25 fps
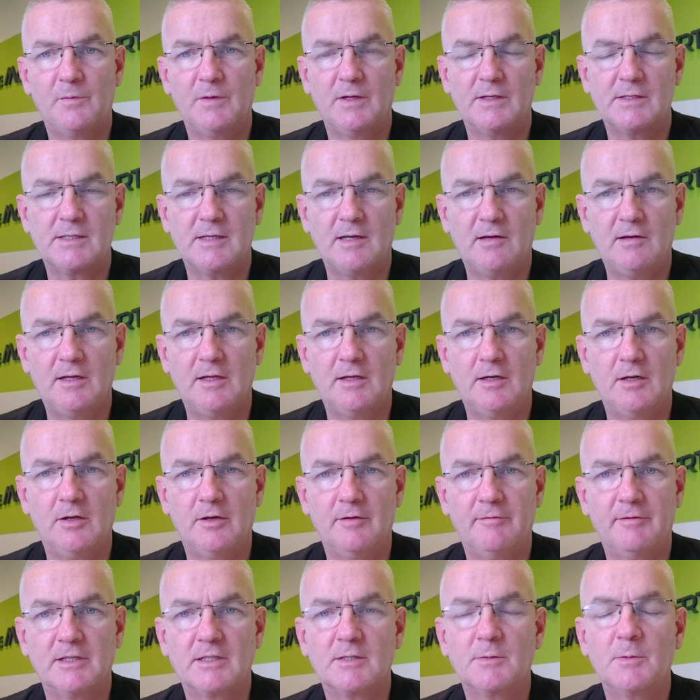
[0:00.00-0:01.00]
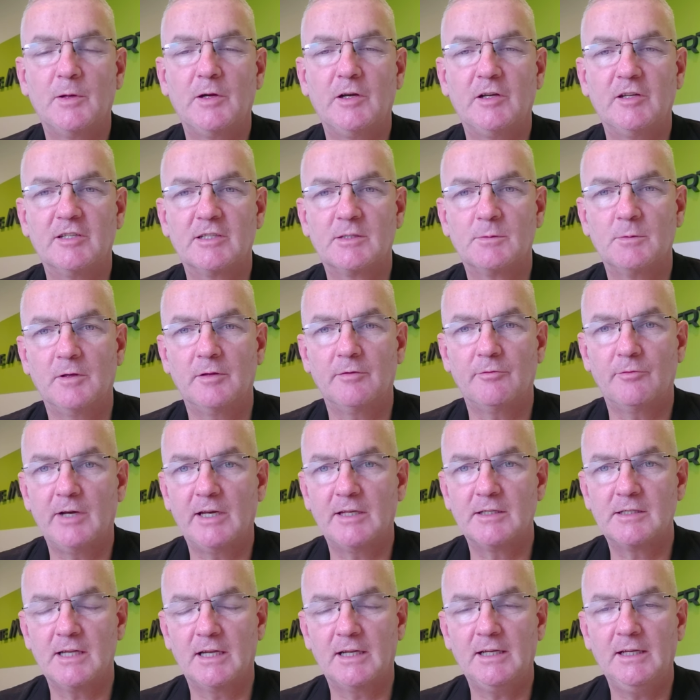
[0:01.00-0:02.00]
necessarily a lot of experience with
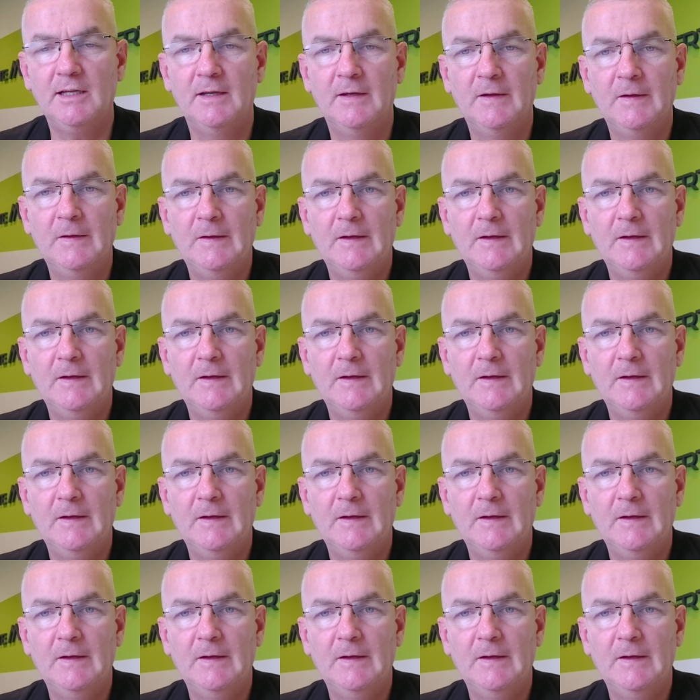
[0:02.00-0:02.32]
renting.